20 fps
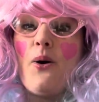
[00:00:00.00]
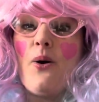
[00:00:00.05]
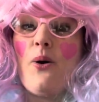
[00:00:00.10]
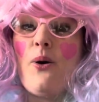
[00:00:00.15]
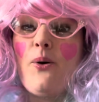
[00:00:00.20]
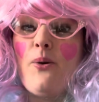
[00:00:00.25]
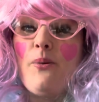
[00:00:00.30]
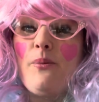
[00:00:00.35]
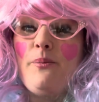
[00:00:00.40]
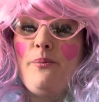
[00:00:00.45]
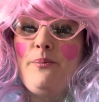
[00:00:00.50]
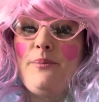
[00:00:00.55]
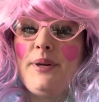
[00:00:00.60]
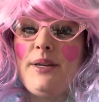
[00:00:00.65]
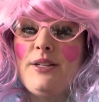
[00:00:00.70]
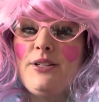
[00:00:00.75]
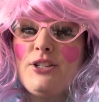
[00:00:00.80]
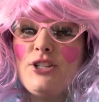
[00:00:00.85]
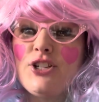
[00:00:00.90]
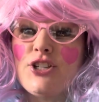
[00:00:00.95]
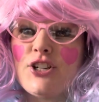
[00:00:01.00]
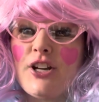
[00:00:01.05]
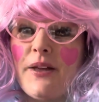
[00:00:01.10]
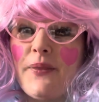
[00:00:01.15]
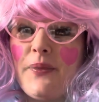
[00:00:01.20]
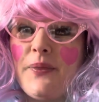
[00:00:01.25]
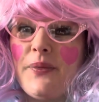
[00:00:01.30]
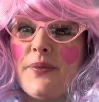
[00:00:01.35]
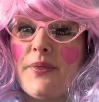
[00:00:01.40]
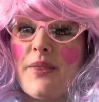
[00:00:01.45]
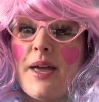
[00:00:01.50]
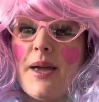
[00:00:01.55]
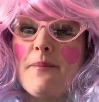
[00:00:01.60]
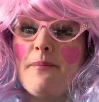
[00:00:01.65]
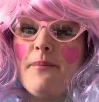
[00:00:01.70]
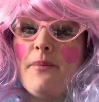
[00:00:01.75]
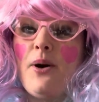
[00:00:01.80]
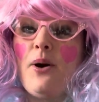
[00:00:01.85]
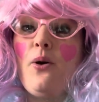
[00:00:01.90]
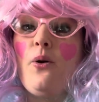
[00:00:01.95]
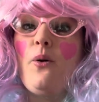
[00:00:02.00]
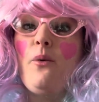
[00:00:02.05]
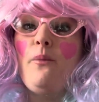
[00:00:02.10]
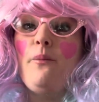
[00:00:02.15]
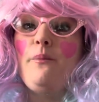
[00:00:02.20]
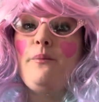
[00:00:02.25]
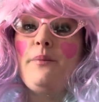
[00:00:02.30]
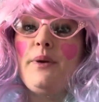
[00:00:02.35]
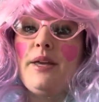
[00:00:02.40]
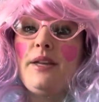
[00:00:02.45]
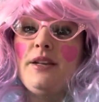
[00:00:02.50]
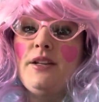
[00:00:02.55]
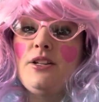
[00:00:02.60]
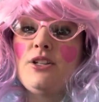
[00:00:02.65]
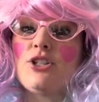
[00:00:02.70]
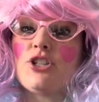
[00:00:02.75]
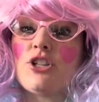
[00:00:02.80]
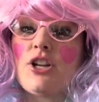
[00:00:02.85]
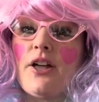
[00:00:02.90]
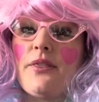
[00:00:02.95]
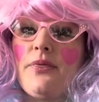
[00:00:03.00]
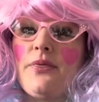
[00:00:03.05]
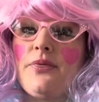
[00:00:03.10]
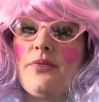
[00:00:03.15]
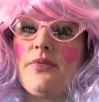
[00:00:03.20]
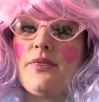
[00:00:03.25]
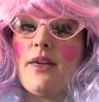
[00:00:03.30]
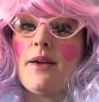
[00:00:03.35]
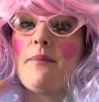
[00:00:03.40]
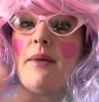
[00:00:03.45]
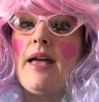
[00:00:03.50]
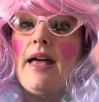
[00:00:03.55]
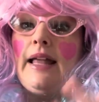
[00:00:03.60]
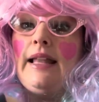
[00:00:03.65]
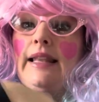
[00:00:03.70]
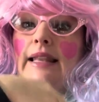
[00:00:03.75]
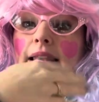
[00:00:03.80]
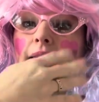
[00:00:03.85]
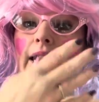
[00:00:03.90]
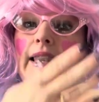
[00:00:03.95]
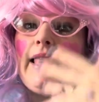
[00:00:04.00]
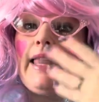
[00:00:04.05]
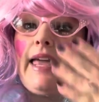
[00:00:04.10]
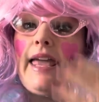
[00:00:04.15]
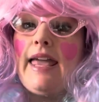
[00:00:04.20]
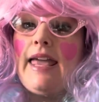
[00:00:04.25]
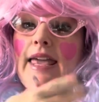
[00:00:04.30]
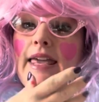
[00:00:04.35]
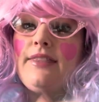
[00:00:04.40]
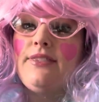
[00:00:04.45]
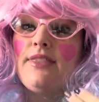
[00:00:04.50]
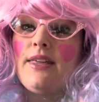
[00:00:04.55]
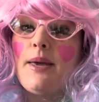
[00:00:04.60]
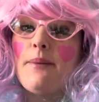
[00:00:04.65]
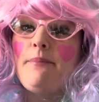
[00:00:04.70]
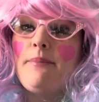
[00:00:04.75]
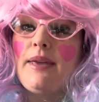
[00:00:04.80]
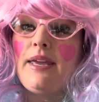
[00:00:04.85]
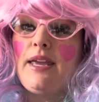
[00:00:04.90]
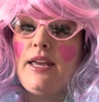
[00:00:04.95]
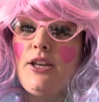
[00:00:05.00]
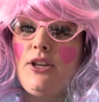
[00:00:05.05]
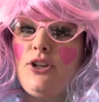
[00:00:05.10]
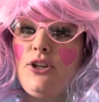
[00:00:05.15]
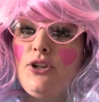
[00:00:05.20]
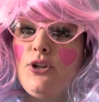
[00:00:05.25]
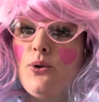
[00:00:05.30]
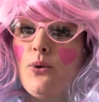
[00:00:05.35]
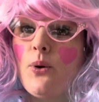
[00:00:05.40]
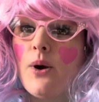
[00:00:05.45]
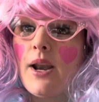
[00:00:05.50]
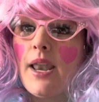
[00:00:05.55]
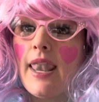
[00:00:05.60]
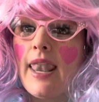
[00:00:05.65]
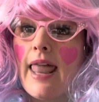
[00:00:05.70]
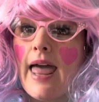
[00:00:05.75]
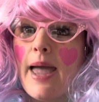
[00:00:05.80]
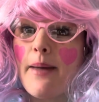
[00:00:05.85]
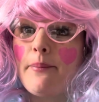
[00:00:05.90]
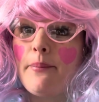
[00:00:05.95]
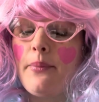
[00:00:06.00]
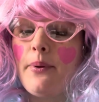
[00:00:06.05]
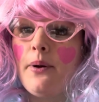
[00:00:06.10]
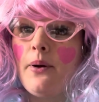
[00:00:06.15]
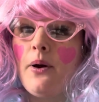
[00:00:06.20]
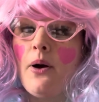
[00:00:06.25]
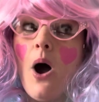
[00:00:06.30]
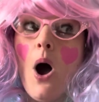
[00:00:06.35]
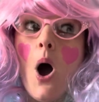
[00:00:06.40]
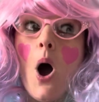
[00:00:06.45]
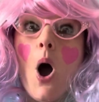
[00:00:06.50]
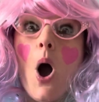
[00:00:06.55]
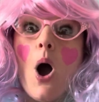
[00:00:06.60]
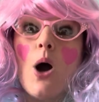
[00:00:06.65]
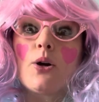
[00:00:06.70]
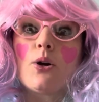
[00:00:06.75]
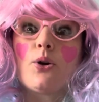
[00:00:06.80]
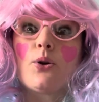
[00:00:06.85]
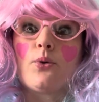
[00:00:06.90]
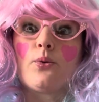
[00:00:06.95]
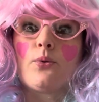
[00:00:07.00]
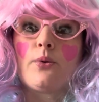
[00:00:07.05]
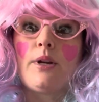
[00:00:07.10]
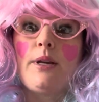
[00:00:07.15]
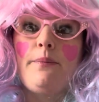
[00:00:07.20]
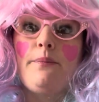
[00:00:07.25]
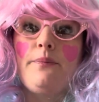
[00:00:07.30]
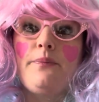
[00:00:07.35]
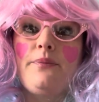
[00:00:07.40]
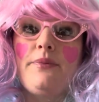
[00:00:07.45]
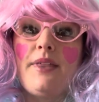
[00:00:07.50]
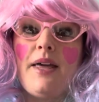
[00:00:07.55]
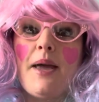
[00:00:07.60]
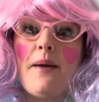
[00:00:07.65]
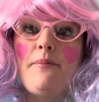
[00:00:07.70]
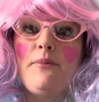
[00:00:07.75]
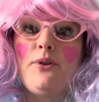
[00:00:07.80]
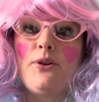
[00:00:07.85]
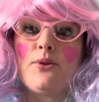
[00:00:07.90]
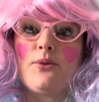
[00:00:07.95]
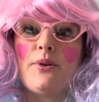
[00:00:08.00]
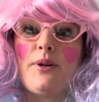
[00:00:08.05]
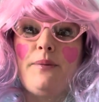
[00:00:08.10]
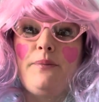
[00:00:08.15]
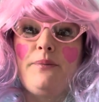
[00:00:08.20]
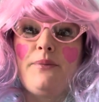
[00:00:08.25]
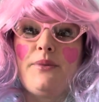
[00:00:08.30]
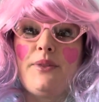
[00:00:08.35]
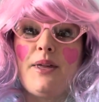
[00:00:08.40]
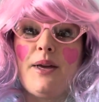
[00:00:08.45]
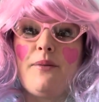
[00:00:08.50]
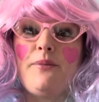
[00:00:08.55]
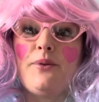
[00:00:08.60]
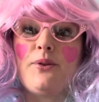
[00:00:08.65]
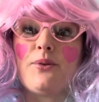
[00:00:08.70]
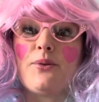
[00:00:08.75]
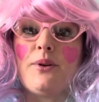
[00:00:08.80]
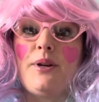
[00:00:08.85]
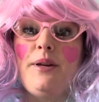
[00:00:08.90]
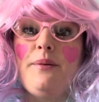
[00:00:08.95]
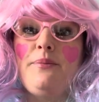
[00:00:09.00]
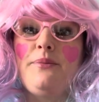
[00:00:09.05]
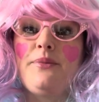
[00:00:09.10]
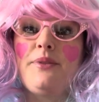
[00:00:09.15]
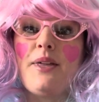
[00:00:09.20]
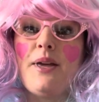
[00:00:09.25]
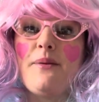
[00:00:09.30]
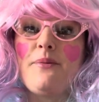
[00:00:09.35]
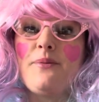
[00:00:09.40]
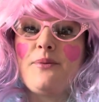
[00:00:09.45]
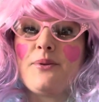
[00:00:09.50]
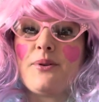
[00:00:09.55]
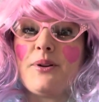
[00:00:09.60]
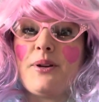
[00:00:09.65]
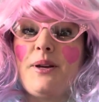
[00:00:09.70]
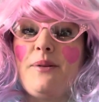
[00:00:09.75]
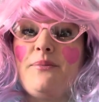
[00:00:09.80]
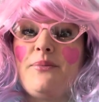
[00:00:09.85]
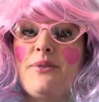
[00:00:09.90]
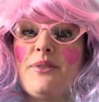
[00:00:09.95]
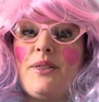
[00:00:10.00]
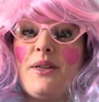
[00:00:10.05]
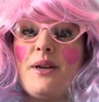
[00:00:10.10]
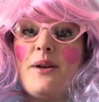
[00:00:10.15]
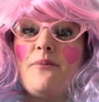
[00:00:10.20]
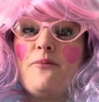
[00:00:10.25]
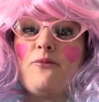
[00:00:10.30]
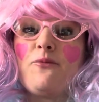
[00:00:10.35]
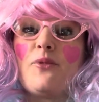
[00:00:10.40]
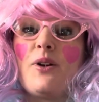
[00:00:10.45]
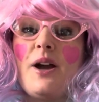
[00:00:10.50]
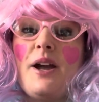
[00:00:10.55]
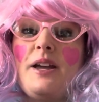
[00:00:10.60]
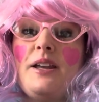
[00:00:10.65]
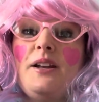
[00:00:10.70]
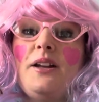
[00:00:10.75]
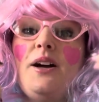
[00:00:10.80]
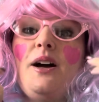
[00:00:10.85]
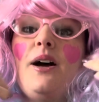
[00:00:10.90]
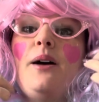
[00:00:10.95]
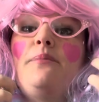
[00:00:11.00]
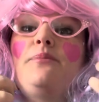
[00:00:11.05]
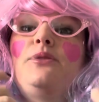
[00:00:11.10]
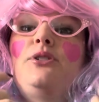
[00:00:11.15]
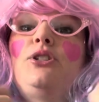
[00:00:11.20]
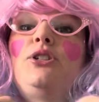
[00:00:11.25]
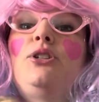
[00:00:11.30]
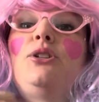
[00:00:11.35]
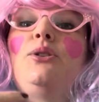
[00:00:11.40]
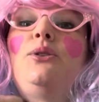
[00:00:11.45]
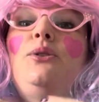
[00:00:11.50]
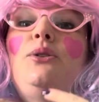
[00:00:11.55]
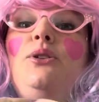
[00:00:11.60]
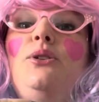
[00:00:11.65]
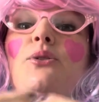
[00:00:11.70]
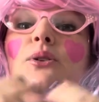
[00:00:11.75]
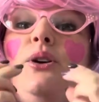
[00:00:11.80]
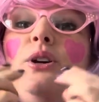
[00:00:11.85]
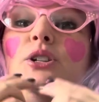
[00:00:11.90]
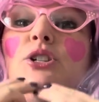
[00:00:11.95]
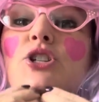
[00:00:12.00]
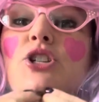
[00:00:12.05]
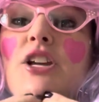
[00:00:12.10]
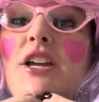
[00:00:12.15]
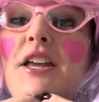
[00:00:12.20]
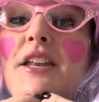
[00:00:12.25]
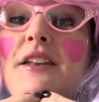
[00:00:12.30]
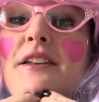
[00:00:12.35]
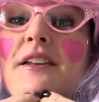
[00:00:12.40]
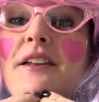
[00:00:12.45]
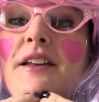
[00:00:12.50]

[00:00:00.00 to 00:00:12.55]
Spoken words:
Open, shut them, open, shut them. Lay them in your lap. Creep them, creep them, creep them, creep them right up to your chin.